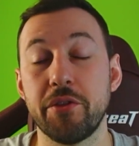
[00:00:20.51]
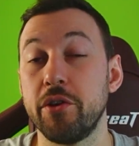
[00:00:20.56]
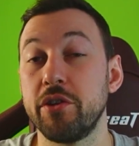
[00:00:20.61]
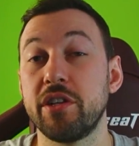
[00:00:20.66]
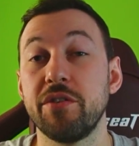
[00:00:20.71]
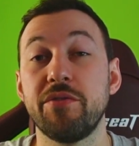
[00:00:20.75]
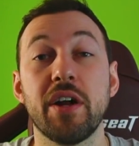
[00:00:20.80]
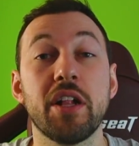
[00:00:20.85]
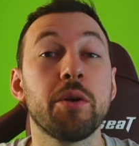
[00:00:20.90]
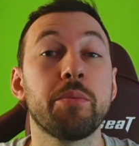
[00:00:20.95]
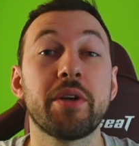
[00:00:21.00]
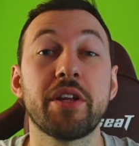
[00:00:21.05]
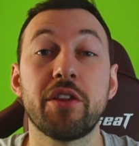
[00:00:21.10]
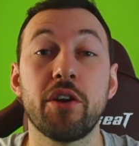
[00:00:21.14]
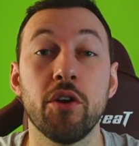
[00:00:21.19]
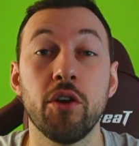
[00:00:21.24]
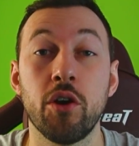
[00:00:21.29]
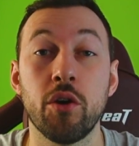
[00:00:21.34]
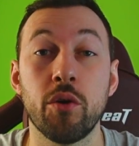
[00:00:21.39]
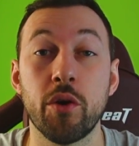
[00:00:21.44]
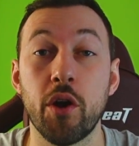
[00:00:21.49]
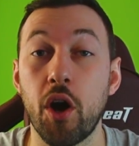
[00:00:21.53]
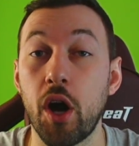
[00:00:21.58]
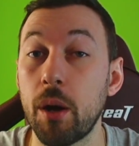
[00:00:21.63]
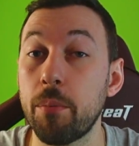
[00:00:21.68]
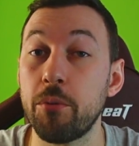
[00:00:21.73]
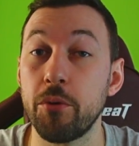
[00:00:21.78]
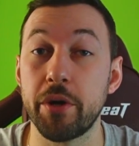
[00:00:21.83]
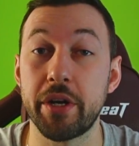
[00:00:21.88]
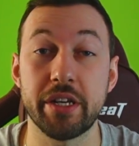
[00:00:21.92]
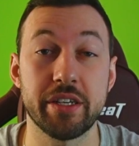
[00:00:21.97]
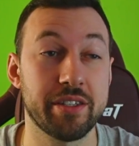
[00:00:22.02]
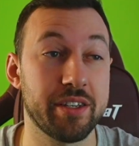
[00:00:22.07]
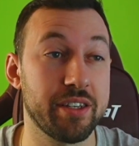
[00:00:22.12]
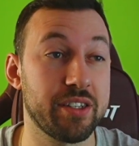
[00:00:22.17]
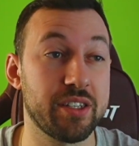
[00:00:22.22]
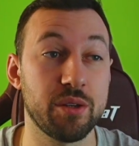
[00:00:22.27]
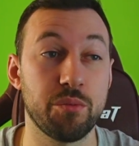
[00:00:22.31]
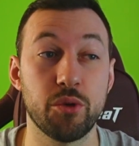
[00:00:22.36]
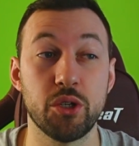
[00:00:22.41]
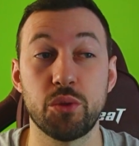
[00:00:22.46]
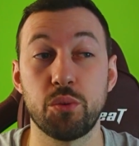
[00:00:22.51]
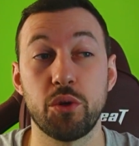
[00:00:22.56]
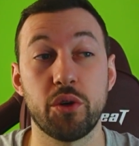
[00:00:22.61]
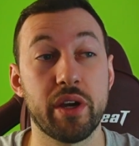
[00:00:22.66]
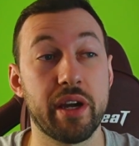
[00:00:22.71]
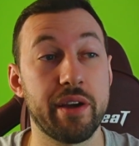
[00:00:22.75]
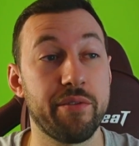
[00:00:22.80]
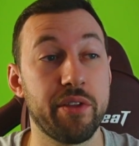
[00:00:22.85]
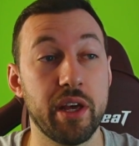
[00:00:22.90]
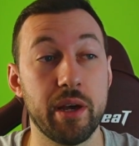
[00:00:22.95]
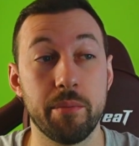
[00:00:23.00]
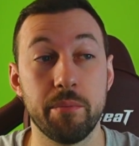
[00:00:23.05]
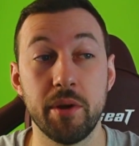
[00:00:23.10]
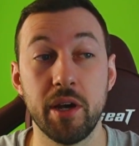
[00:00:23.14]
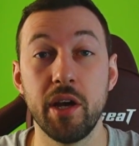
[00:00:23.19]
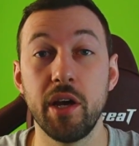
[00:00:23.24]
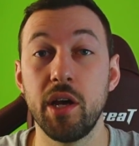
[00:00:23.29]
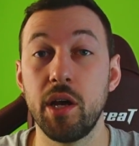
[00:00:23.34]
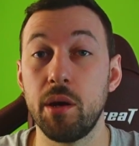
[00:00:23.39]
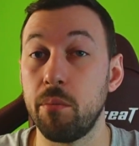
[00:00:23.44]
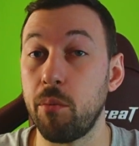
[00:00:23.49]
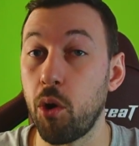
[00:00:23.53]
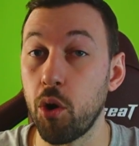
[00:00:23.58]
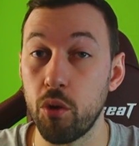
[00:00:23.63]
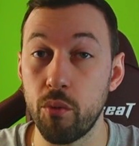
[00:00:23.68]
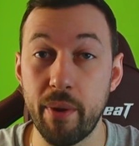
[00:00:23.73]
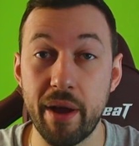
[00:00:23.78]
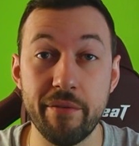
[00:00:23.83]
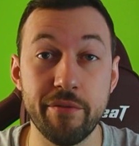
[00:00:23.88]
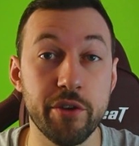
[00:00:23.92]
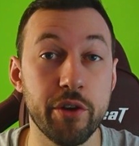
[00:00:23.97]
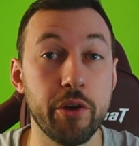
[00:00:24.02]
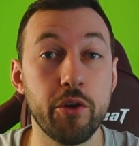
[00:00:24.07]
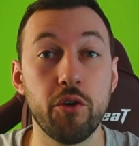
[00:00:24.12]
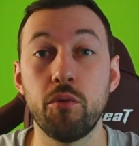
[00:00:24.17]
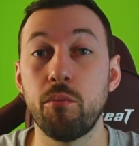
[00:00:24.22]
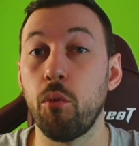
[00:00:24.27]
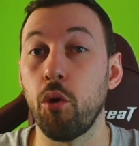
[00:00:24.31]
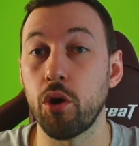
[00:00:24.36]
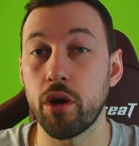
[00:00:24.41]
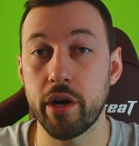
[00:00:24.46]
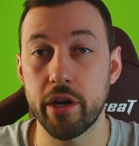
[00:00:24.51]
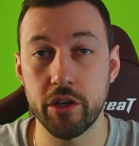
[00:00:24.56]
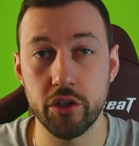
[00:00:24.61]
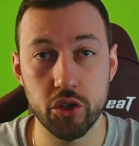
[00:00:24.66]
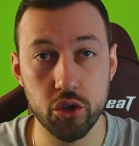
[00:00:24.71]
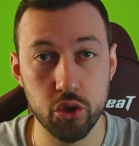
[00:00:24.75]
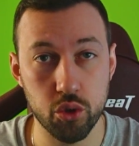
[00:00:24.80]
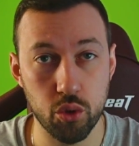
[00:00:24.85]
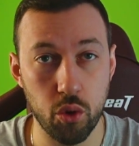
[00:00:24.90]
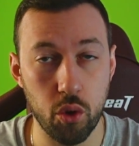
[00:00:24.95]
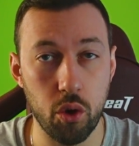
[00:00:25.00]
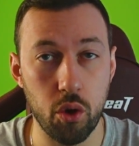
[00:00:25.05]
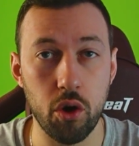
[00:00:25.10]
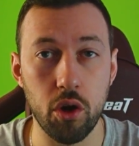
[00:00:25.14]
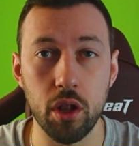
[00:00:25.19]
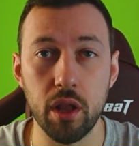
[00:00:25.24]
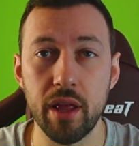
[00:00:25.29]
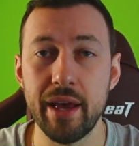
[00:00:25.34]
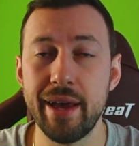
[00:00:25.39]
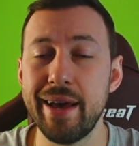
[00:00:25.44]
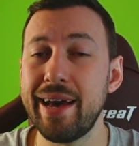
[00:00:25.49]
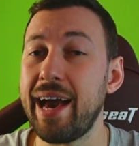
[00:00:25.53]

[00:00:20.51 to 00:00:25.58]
They're developing their own operating system, which will give them more revenue, more control,